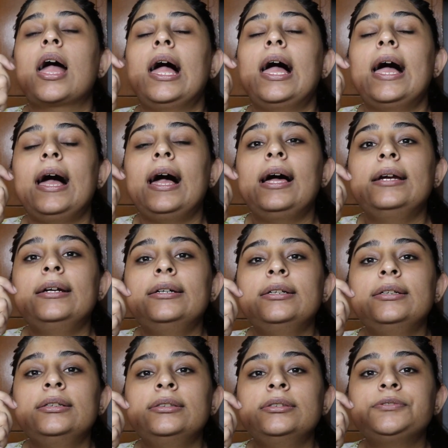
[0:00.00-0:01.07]

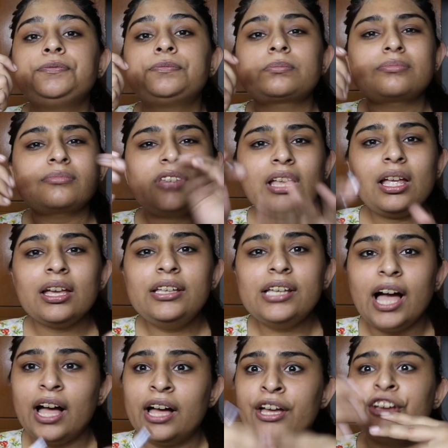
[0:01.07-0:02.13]
And
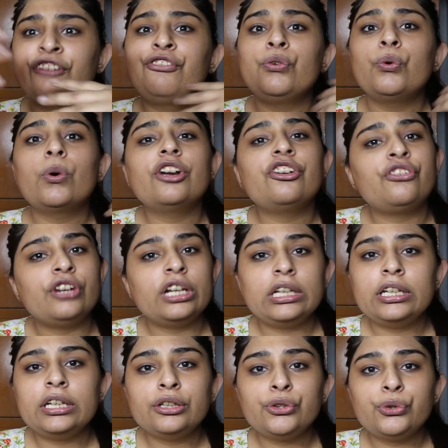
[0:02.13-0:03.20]
yeah, if you are
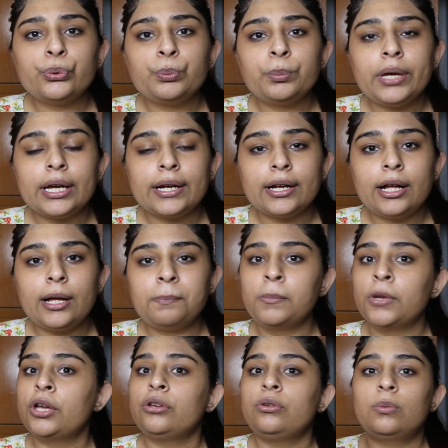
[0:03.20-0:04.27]
really into makeup,
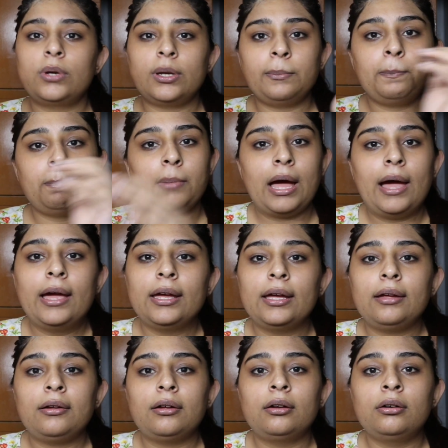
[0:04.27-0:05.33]
you can
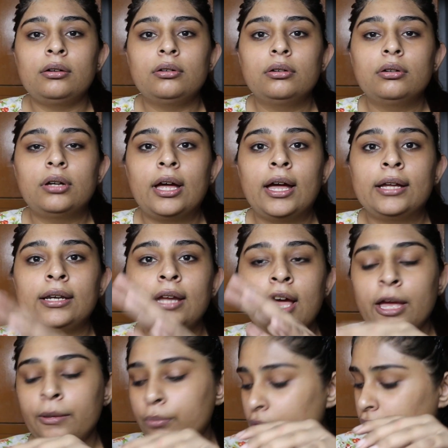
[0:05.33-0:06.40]
buy an
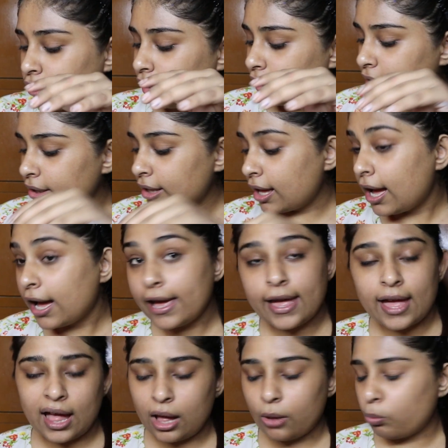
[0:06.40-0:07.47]
eyebrow kit. I
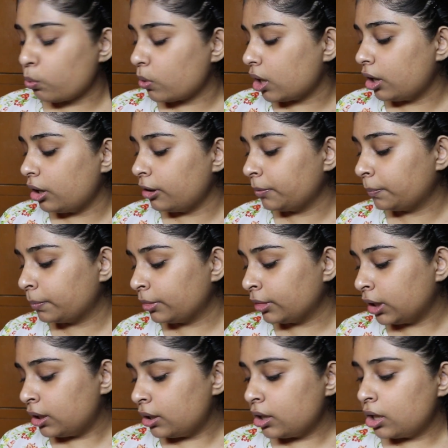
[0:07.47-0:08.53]
have one.
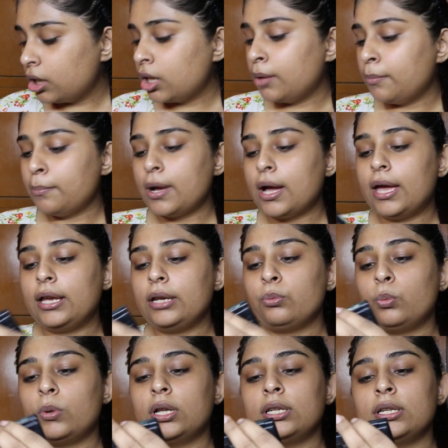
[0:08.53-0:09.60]

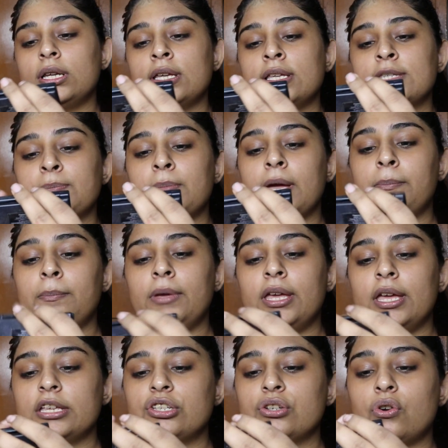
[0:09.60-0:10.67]
One is by
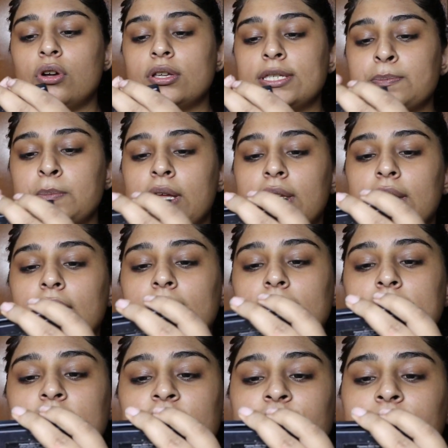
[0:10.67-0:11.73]
BH
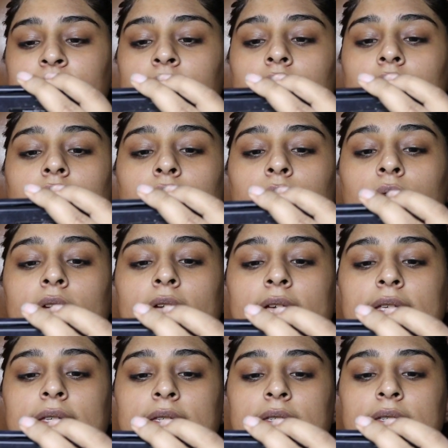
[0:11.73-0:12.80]
Cosmetics,
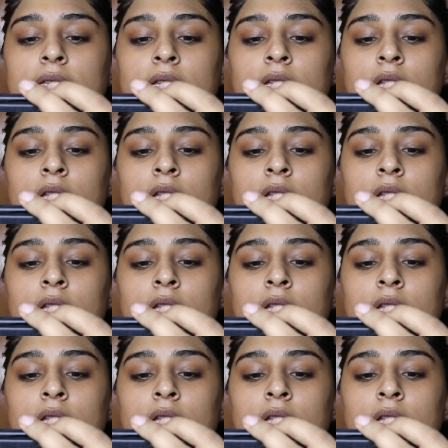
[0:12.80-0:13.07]
flawless